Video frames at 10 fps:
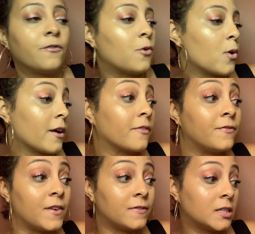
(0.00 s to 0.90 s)
for
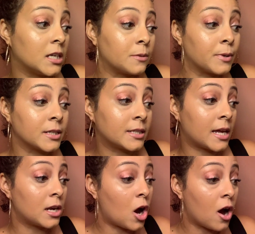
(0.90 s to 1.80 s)

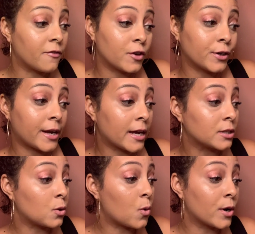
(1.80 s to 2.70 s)
15% off your next
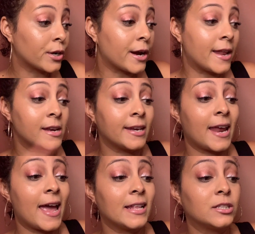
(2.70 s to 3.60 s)
order, and it
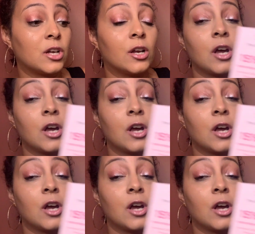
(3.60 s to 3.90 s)
ends on